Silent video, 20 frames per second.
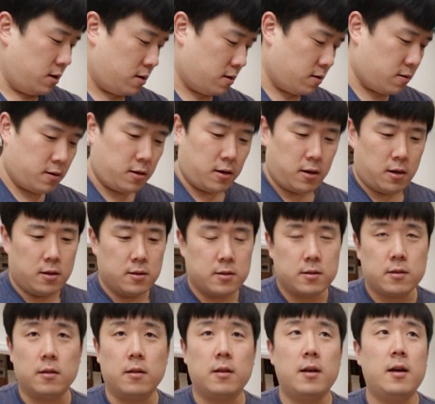here
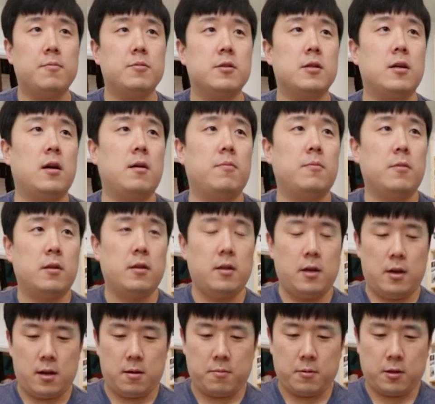is the laptop
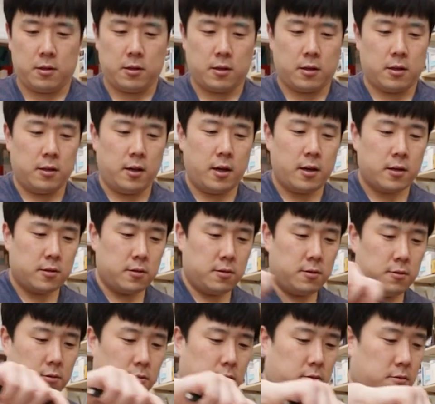that I'm gonna connect
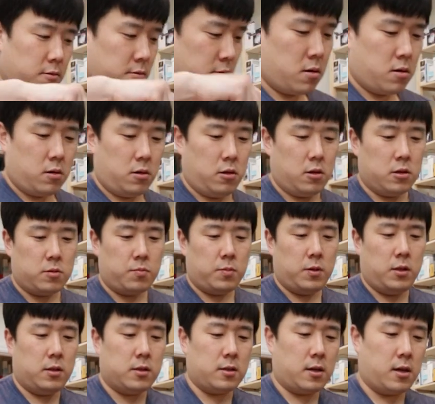to.
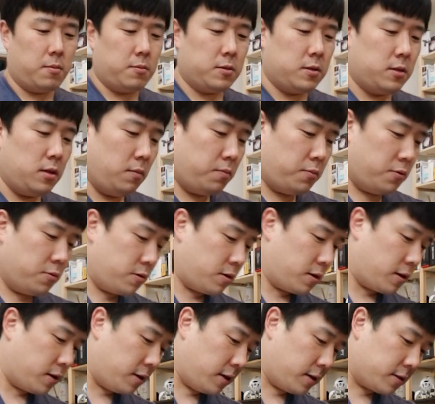USB Type-C
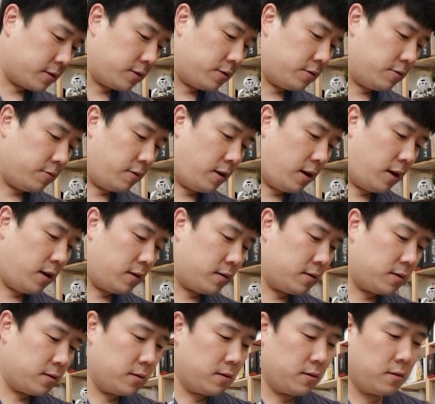port connects to
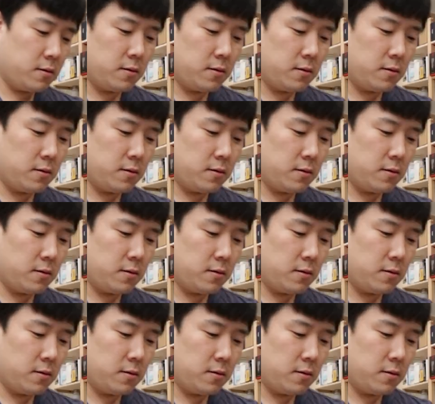it